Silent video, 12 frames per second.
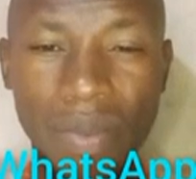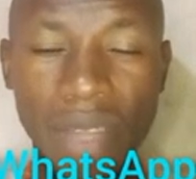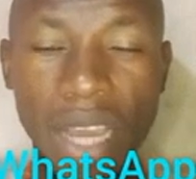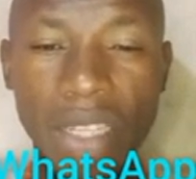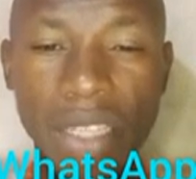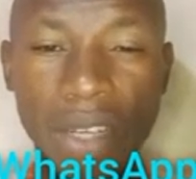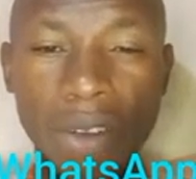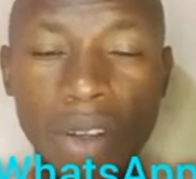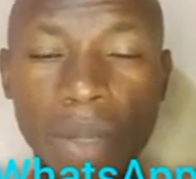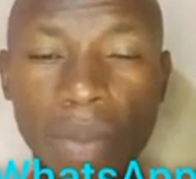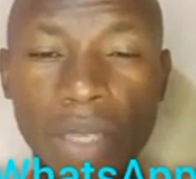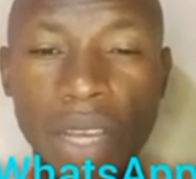and they got
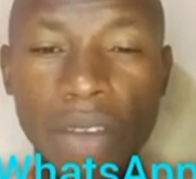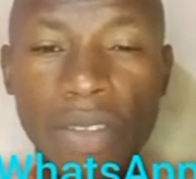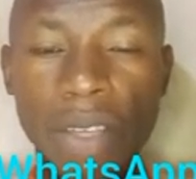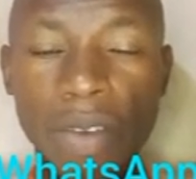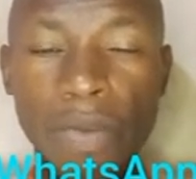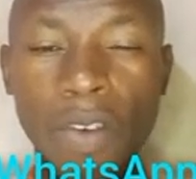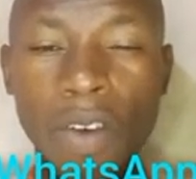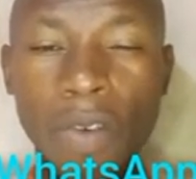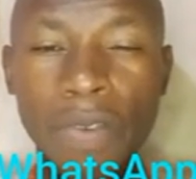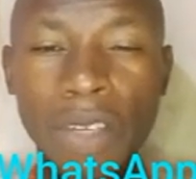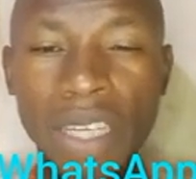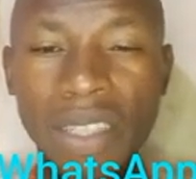themselves
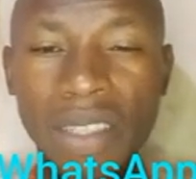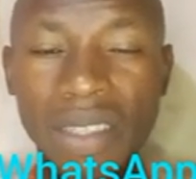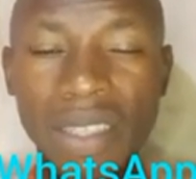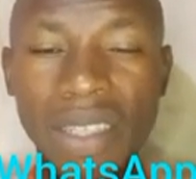involved in